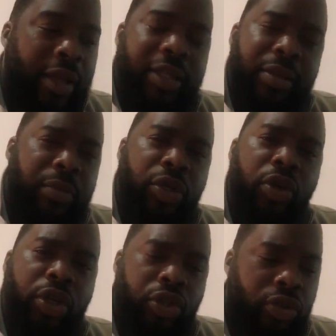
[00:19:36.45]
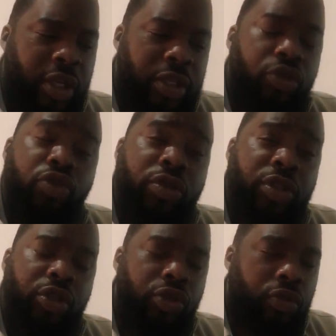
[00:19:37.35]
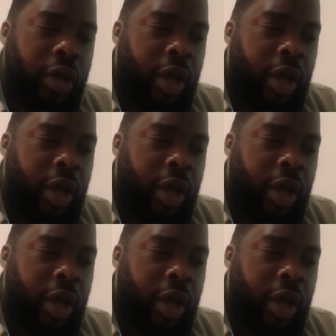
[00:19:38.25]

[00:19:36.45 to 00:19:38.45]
That's a major issue. There's a trust issue.